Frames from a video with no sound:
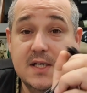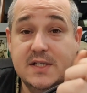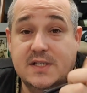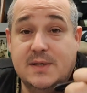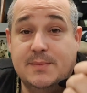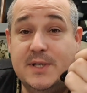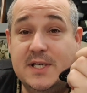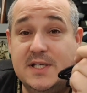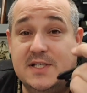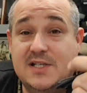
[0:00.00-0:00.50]

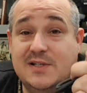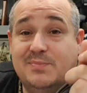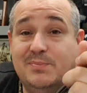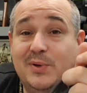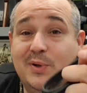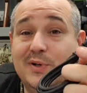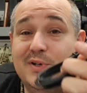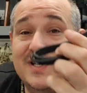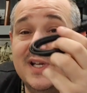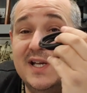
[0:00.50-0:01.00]
So when this is
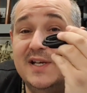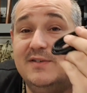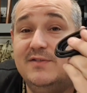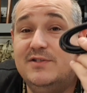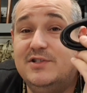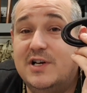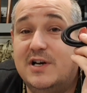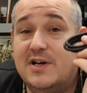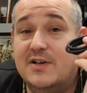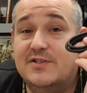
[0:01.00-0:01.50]
plugged in,
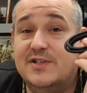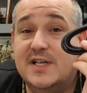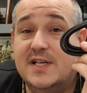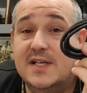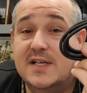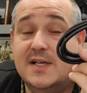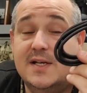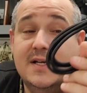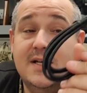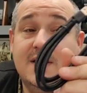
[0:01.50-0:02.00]
charging,
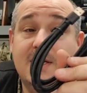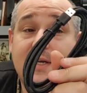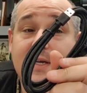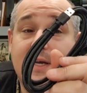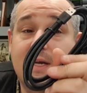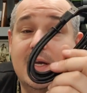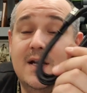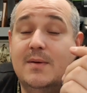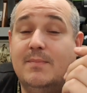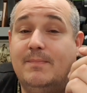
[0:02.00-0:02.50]

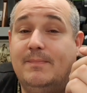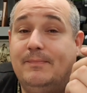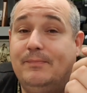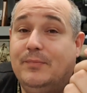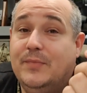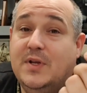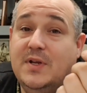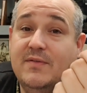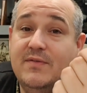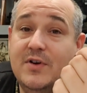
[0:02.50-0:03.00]

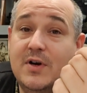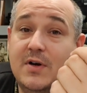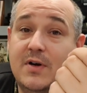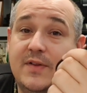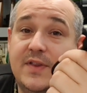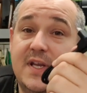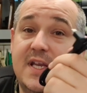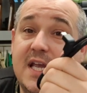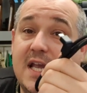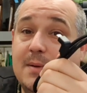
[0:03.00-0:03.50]
you've not
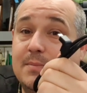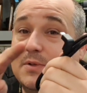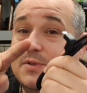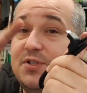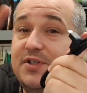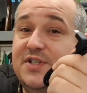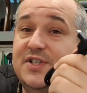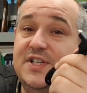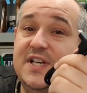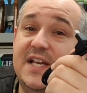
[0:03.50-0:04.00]
got the cable
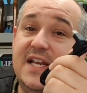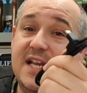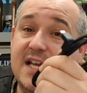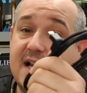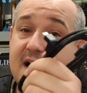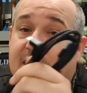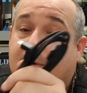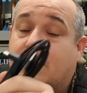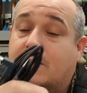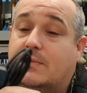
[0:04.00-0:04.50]
sticking
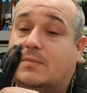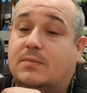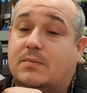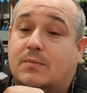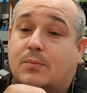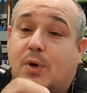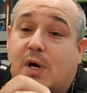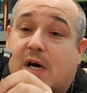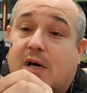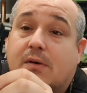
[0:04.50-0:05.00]
out
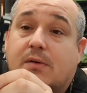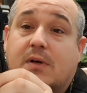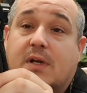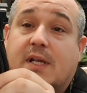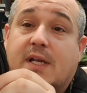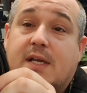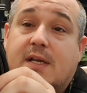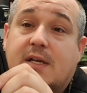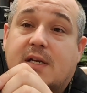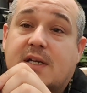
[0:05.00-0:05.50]

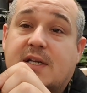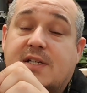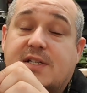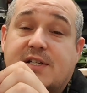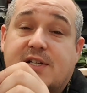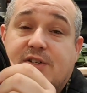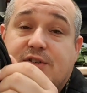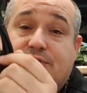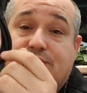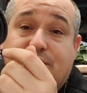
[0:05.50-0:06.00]
wildly. At least
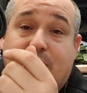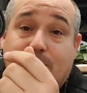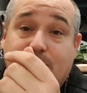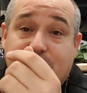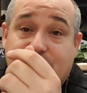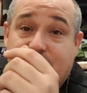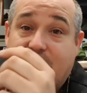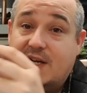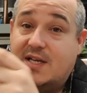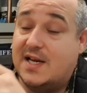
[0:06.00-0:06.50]
it just drops
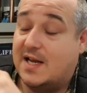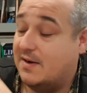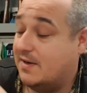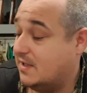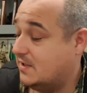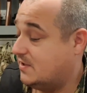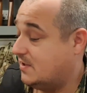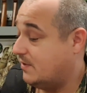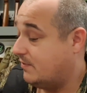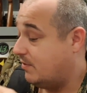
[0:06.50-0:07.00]
straight down
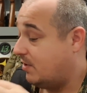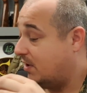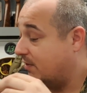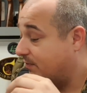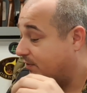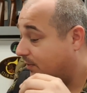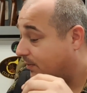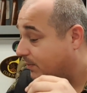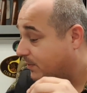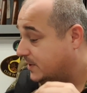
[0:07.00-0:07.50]
next to the
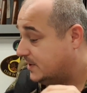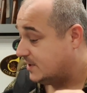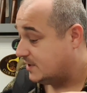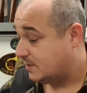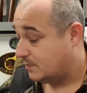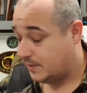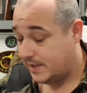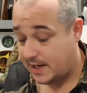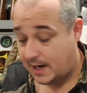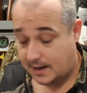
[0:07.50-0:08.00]
rifle, which is
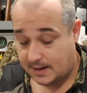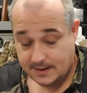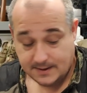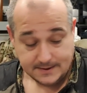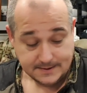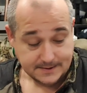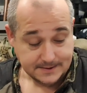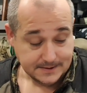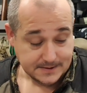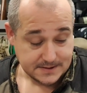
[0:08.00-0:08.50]
a winner.
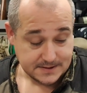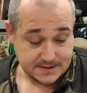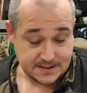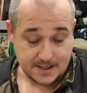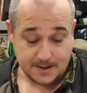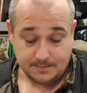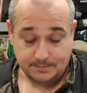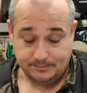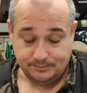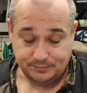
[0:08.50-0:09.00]

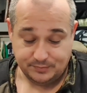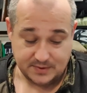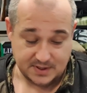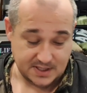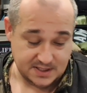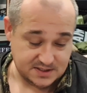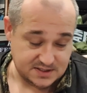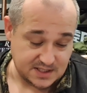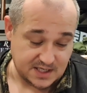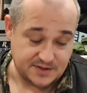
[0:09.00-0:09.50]
So,
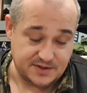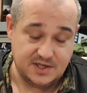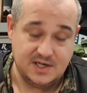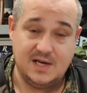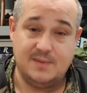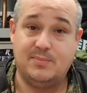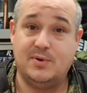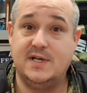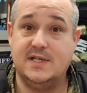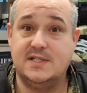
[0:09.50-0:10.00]
inside the
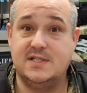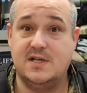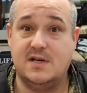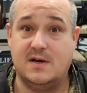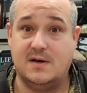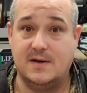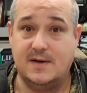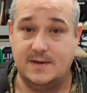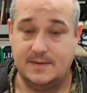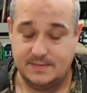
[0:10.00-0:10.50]
neoprene
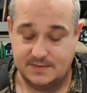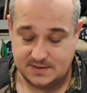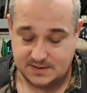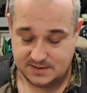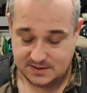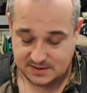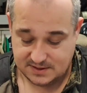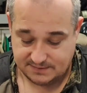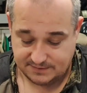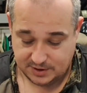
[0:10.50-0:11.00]
sock,
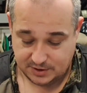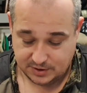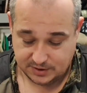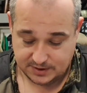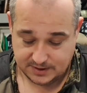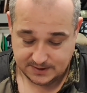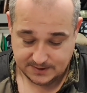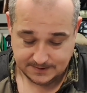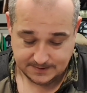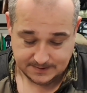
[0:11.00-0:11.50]
let's have a
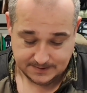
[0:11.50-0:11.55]
look.